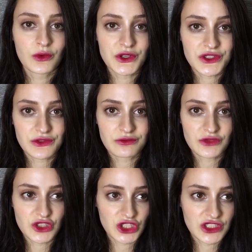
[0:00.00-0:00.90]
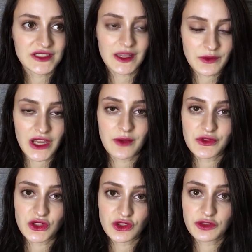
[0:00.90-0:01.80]
which she
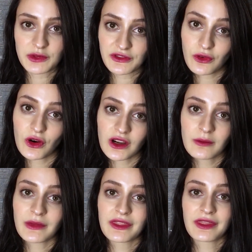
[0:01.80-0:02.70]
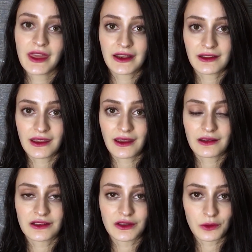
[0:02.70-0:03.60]
sometimes used before, but then again
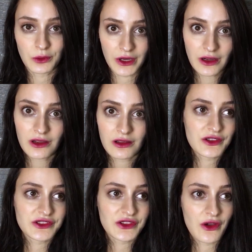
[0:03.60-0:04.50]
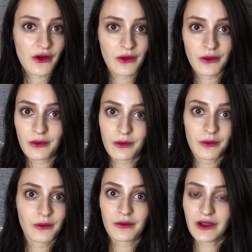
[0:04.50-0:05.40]
it didn't work. So
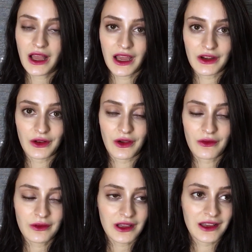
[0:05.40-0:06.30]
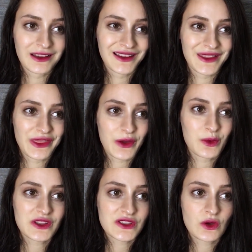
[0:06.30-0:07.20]
I don't know. And there
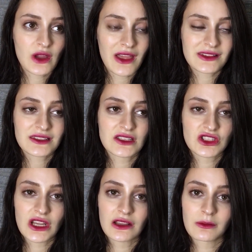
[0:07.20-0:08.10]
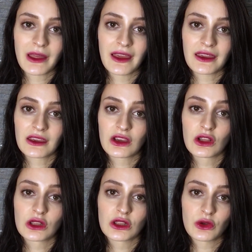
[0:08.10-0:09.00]
was no SCJO bank
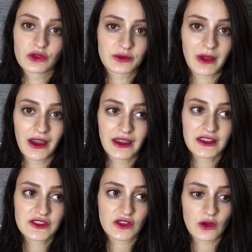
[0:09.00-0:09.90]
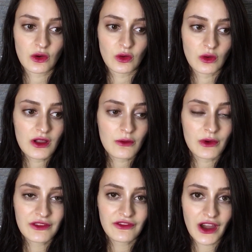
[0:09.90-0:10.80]
close by, so
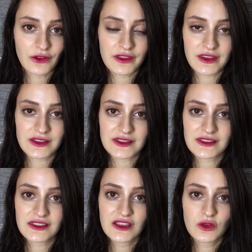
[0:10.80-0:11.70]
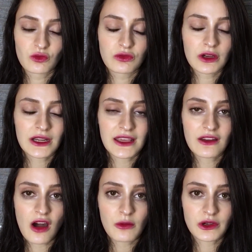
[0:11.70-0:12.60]
we found this
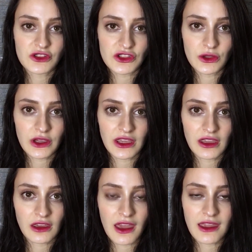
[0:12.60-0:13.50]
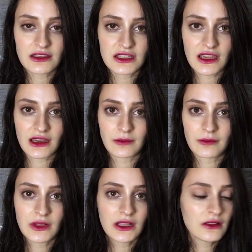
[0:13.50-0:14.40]
really ominous looking ATM